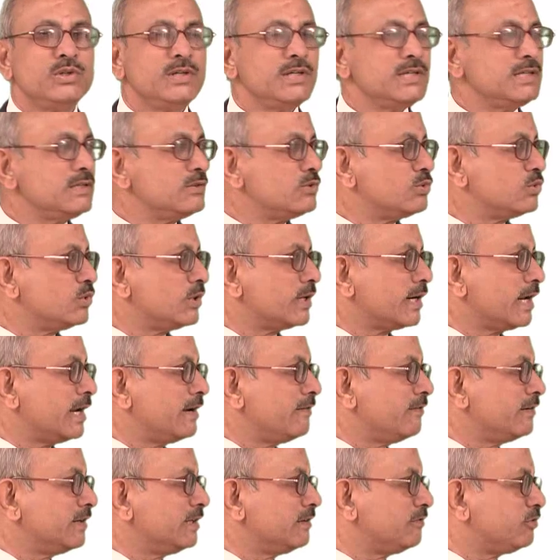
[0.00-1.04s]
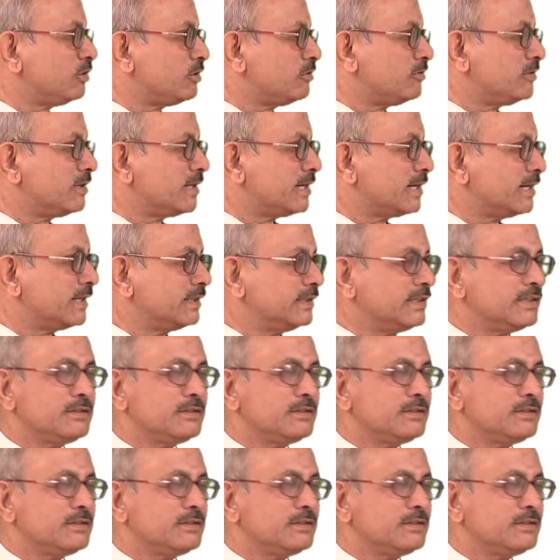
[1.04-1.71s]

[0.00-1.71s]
is to arrive at the forward rate,